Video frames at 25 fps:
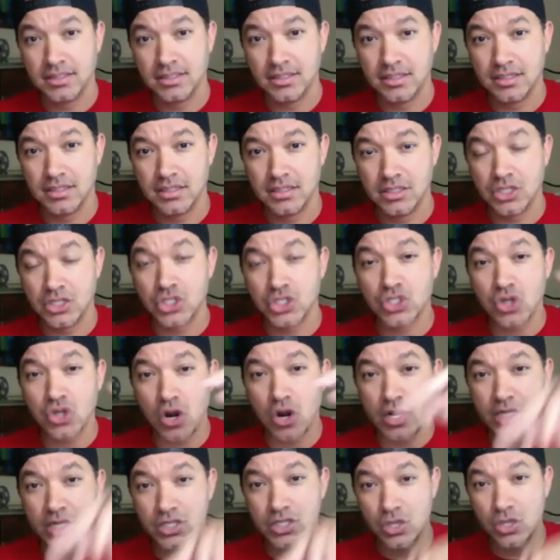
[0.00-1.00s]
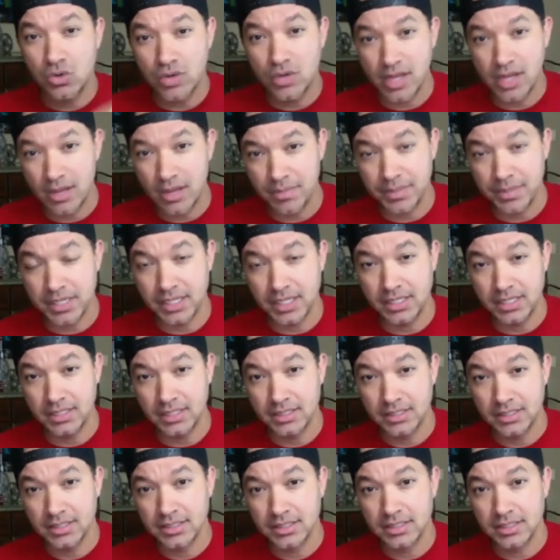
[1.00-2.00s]
to start his own company,
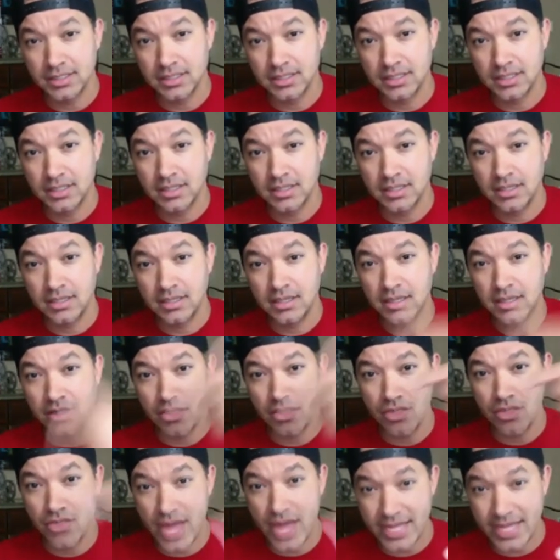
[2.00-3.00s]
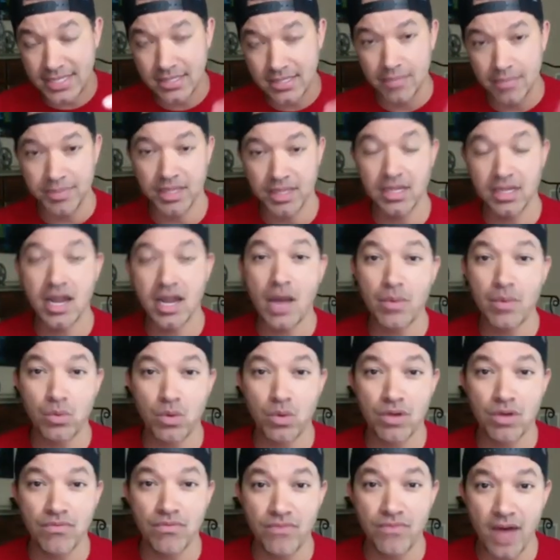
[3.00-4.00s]
that's something that I would
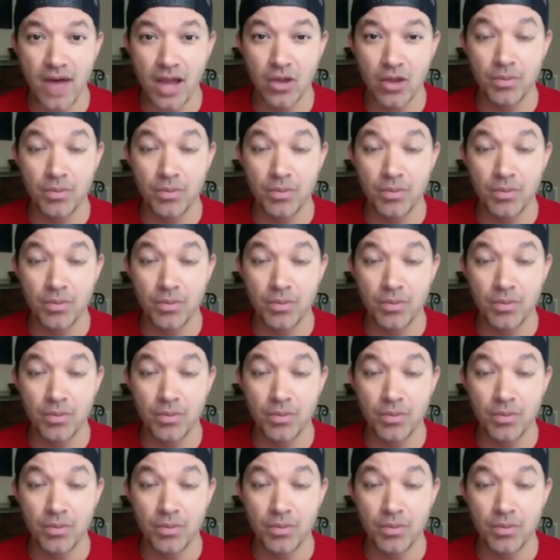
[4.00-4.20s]
want to follow,